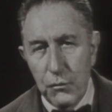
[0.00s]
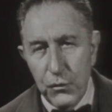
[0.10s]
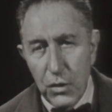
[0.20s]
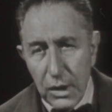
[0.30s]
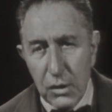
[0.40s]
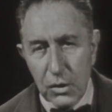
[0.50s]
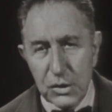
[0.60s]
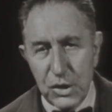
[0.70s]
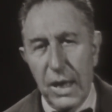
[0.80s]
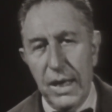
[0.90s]
For a long
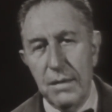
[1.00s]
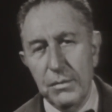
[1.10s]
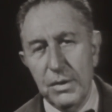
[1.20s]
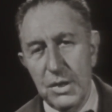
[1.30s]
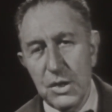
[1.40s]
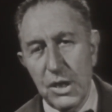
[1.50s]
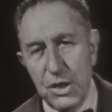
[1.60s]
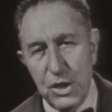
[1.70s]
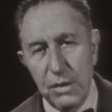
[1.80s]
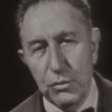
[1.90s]
time, this
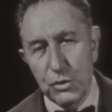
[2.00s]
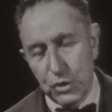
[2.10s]
cliché was